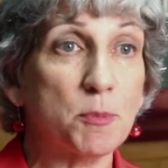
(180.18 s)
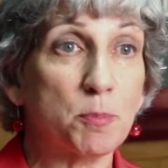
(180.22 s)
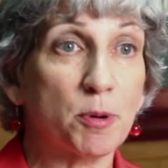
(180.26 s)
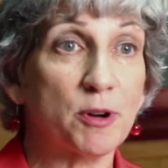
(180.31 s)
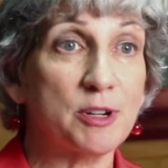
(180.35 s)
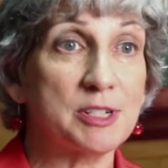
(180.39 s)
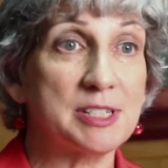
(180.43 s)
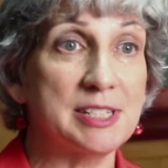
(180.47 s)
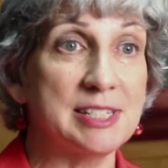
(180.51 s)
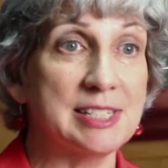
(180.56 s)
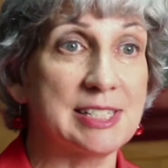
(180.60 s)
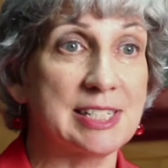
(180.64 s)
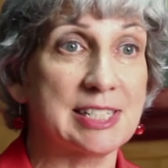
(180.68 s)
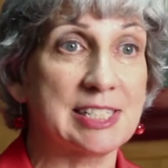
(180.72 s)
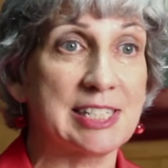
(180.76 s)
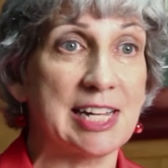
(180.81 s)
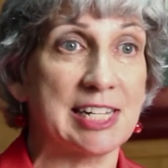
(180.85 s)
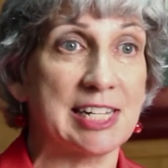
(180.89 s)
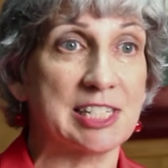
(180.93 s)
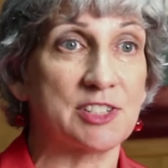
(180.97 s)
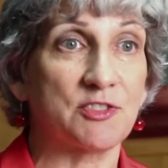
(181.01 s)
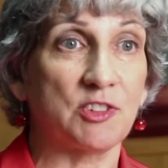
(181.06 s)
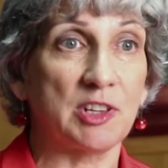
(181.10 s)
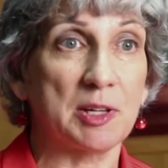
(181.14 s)
the person
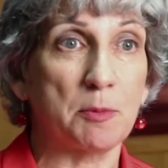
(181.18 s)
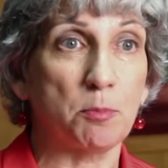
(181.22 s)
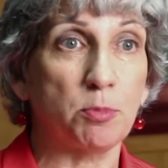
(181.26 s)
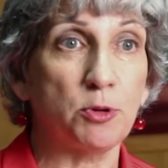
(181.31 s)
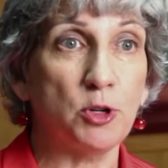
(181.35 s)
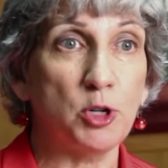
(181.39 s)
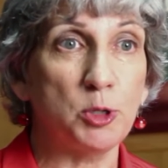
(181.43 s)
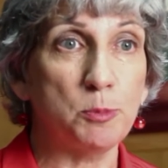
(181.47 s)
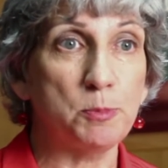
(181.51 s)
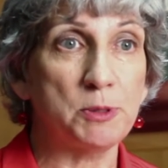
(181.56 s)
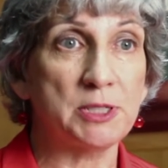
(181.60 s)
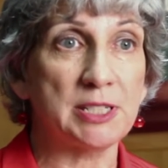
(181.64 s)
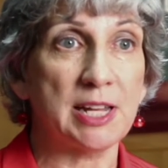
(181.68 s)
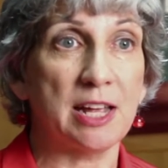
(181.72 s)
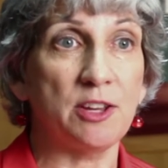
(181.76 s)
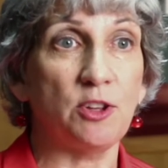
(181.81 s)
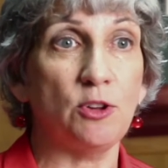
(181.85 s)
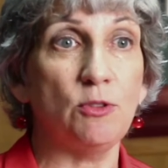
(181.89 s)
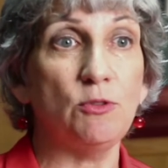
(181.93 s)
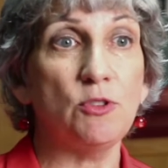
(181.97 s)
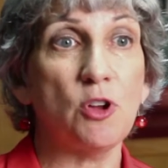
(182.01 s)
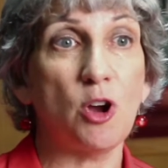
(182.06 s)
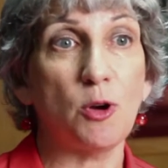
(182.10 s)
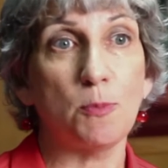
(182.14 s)
successfully poops and
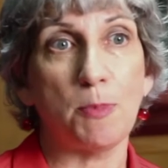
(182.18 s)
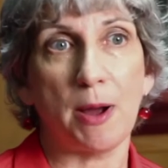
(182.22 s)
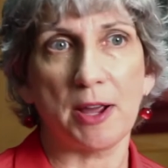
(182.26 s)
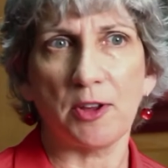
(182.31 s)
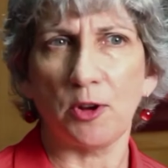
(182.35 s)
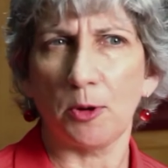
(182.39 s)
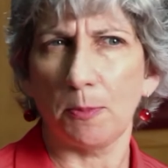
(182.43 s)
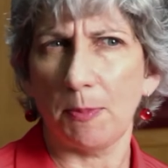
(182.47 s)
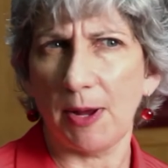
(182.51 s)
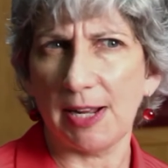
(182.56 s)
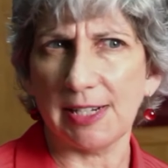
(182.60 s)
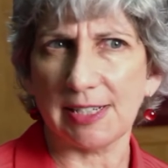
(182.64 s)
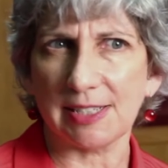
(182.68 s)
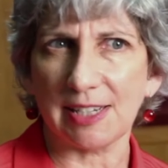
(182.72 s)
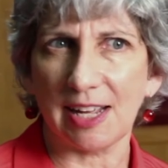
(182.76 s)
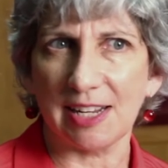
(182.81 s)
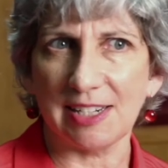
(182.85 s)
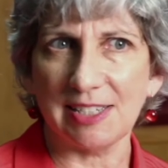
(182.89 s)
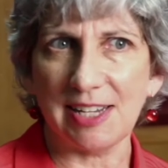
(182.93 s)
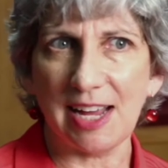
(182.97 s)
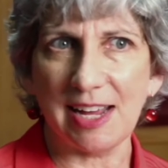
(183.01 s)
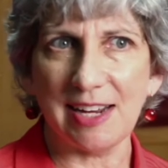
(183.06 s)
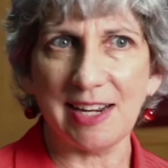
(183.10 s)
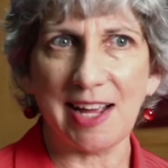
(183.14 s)
you know by your
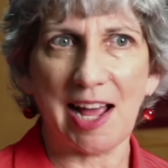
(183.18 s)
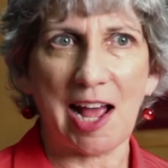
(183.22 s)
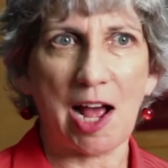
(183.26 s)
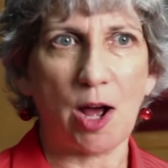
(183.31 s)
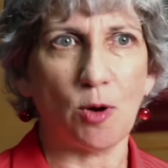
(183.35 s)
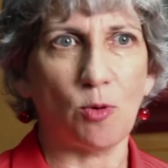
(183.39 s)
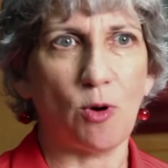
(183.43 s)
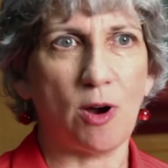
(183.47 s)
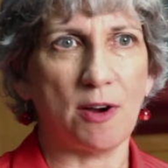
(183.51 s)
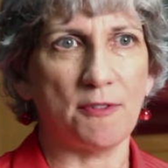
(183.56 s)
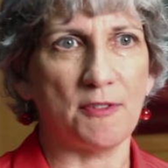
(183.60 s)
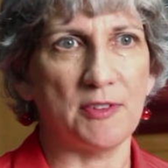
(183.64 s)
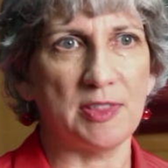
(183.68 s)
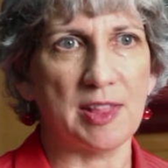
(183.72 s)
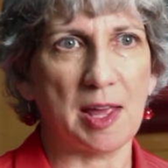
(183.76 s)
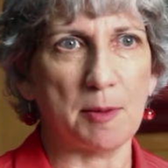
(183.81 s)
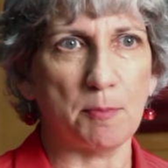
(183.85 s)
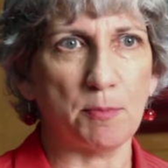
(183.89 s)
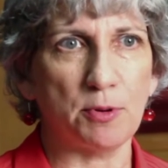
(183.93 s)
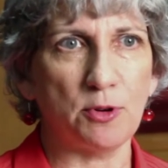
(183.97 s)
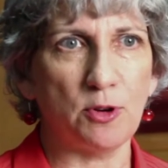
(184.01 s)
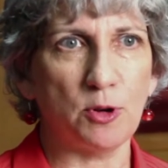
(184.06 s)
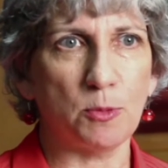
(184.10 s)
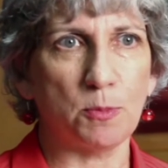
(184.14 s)
baseline data how often they
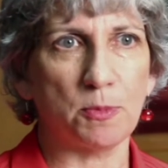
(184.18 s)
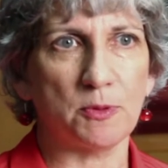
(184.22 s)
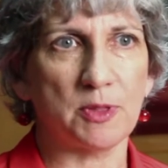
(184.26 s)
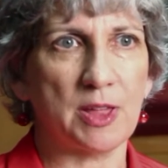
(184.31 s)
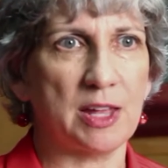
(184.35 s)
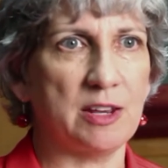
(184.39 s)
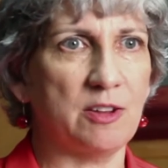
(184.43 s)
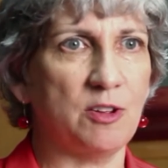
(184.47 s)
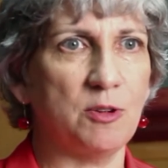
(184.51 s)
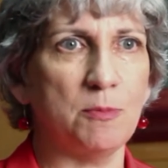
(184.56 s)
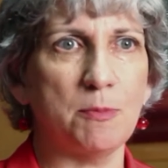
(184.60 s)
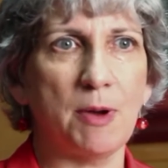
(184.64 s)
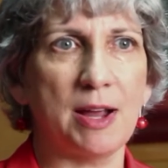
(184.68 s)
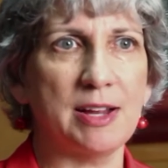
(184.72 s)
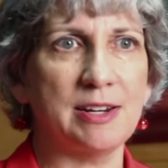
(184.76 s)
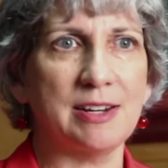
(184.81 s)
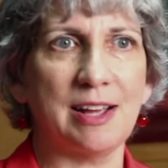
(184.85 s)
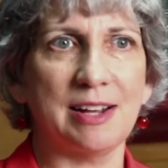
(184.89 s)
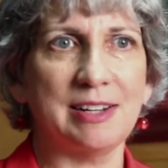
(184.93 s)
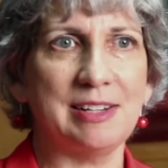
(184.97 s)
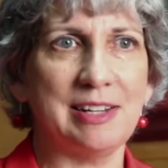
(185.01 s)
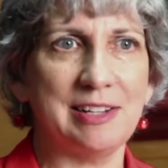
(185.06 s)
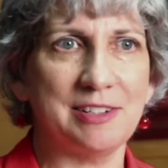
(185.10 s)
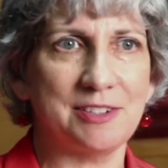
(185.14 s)
poop, then you might
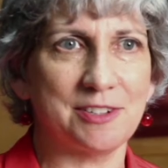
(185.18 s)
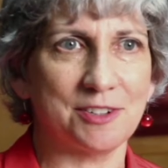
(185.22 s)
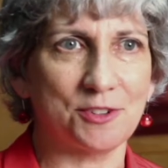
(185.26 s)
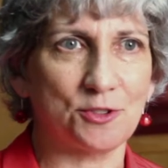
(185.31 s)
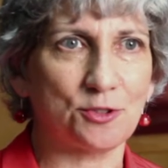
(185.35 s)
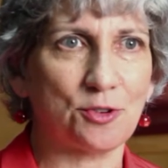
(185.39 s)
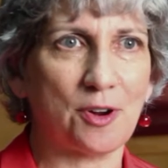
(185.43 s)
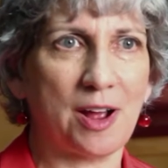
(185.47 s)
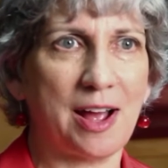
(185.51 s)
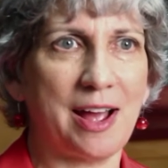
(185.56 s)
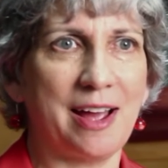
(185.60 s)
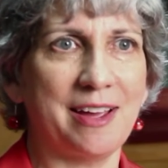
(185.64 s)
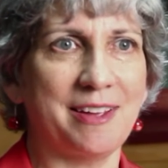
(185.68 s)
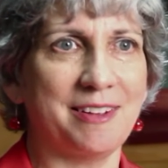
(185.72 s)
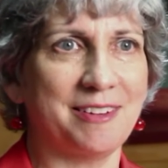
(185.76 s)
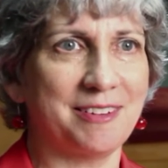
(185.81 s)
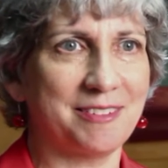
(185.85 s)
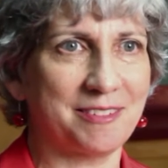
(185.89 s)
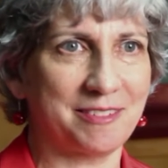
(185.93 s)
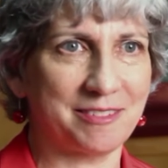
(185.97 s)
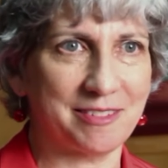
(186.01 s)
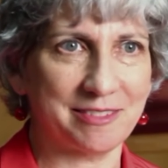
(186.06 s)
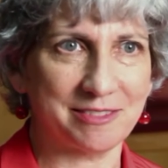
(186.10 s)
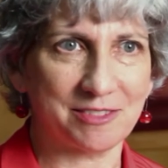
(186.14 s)
not need to try
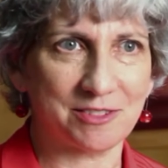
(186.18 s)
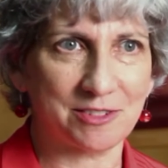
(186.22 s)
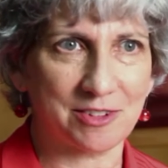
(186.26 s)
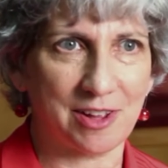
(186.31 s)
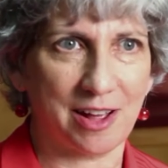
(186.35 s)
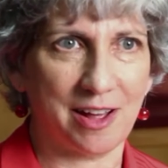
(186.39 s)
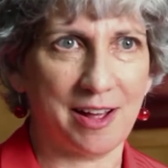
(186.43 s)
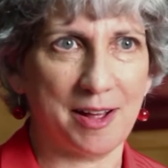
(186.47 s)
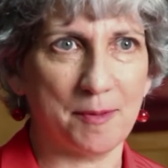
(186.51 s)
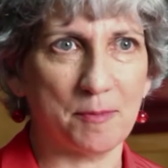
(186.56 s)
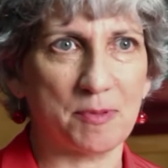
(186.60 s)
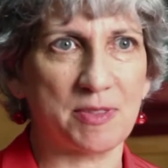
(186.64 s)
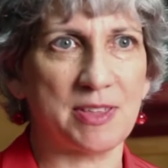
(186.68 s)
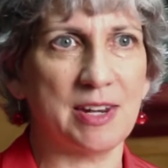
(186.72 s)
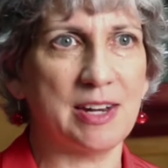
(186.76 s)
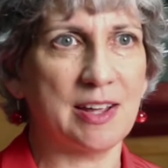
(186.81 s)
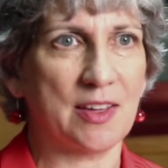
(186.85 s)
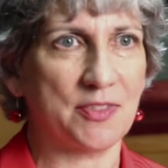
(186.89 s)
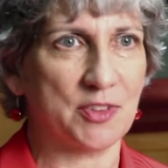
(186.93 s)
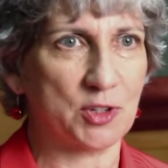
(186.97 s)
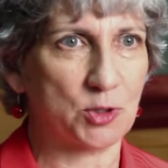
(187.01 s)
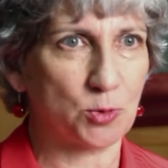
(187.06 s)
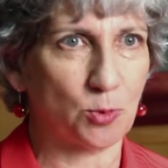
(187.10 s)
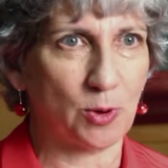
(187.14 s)
Um, sitting
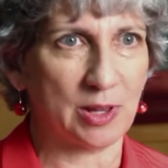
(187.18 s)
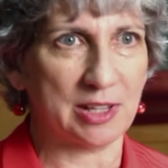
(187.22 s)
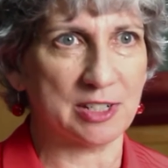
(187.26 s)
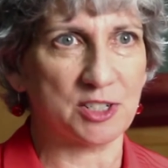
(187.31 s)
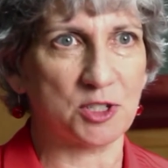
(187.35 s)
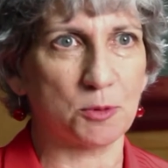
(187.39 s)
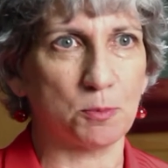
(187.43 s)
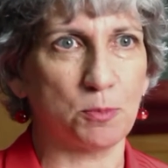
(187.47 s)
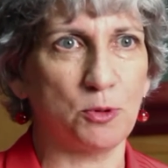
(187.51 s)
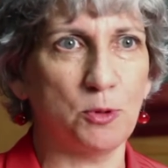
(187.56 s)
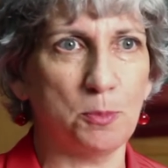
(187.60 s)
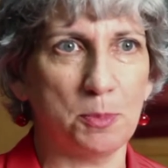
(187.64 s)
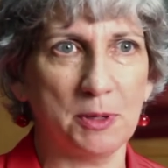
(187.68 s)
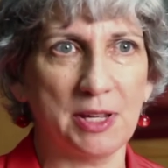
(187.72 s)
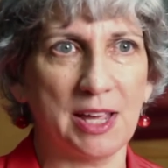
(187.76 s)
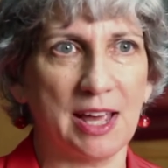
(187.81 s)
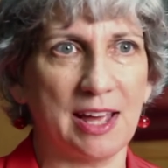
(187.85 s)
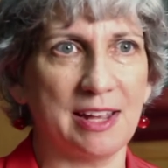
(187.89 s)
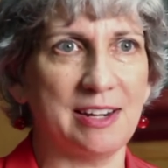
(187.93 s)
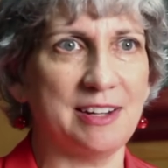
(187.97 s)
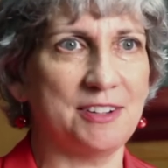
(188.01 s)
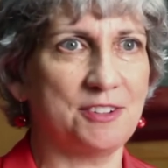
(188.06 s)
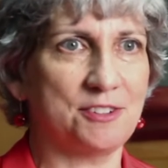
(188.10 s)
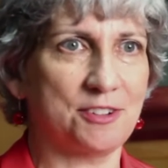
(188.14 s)
on the toilet to poop
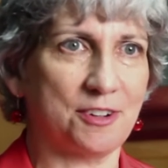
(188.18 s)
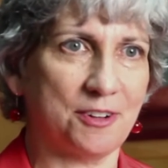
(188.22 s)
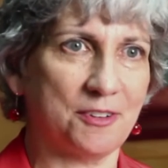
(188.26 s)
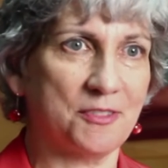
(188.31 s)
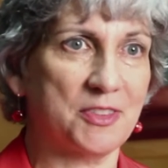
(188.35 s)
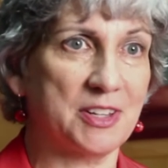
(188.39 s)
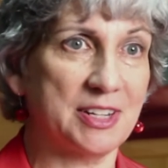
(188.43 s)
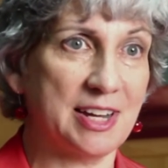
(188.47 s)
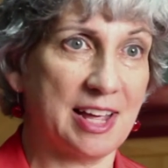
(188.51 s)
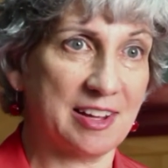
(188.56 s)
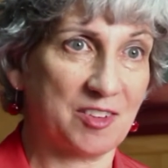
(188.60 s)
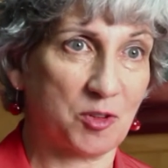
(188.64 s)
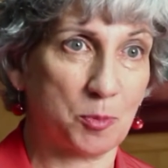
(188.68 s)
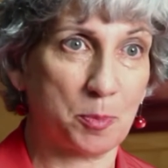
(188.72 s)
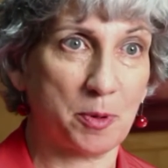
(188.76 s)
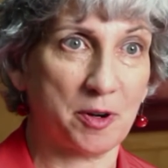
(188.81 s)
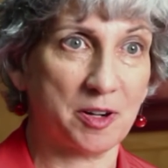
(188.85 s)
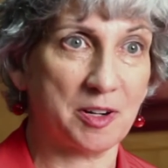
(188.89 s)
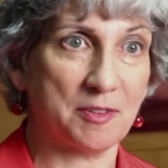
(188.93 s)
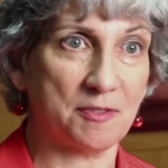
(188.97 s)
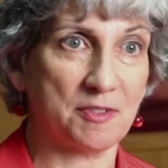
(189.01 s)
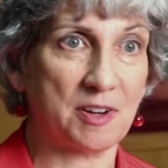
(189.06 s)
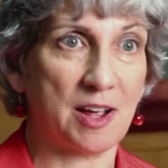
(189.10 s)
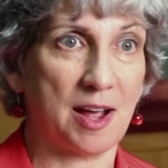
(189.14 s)
again until the next
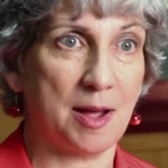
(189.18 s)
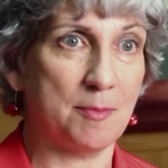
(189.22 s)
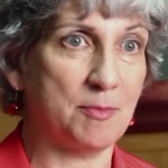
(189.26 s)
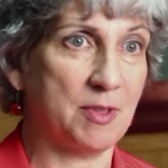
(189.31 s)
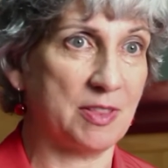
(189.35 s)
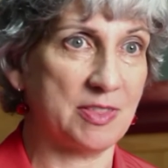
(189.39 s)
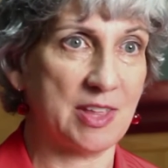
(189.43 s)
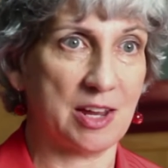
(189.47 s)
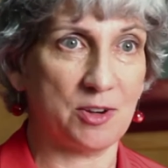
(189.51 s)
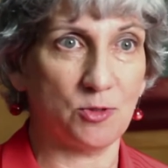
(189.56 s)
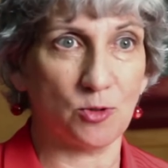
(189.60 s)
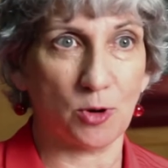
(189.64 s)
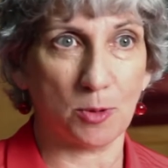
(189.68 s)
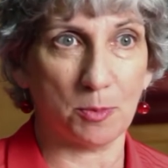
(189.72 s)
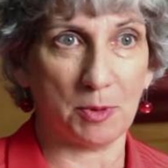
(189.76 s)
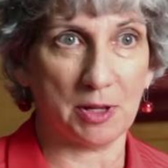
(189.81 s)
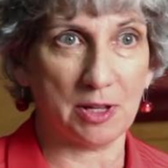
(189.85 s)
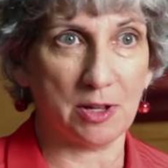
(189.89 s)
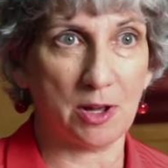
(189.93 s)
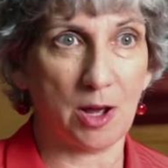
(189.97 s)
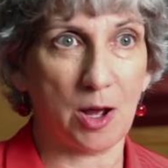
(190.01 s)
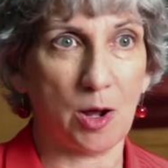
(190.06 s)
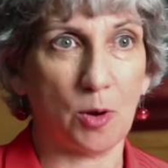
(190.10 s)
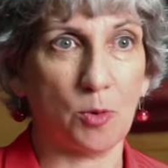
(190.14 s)
period of time that they normally
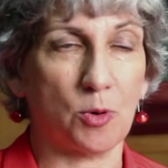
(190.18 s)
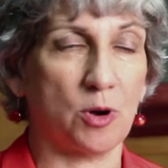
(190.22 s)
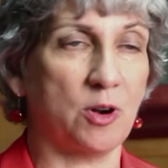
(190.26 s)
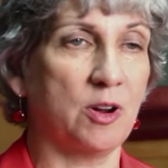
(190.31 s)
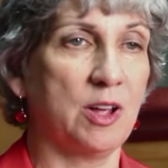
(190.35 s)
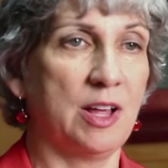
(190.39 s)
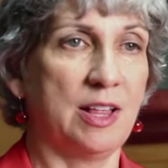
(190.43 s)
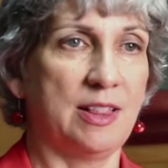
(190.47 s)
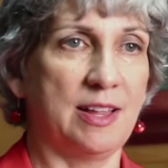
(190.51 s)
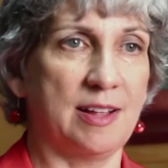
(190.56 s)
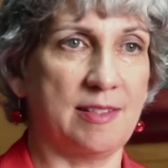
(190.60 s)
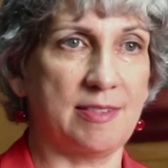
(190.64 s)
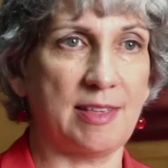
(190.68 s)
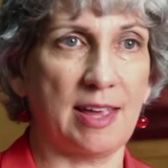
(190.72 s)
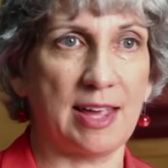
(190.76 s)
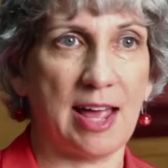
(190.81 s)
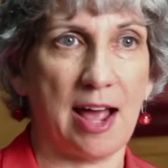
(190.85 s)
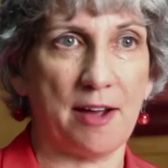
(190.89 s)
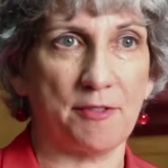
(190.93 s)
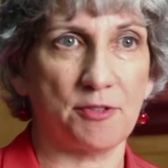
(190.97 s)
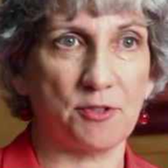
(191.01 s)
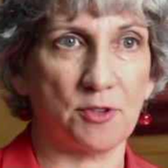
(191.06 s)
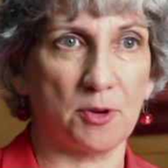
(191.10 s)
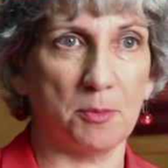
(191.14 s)
go, or let's say
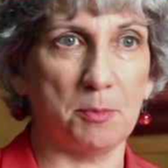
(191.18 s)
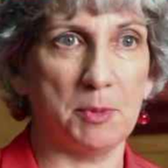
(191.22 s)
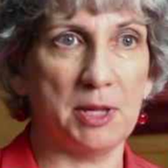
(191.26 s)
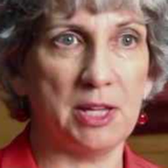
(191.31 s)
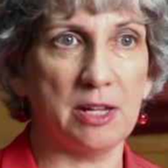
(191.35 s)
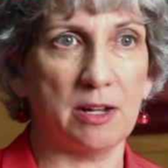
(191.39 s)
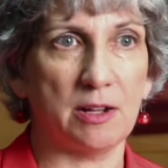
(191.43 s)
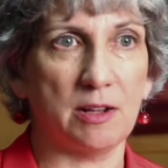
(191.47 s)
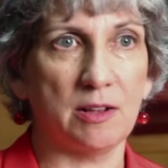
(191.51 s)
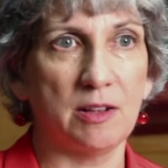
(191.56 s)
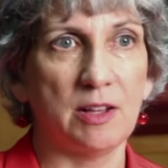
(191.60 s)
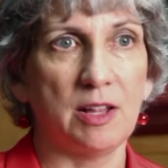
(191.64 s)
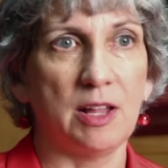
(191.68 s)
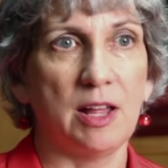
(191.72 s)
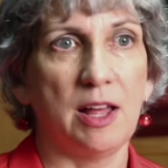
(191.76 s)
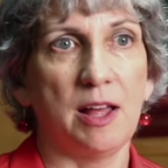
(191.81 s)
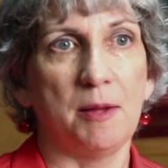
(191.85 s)
after a meal.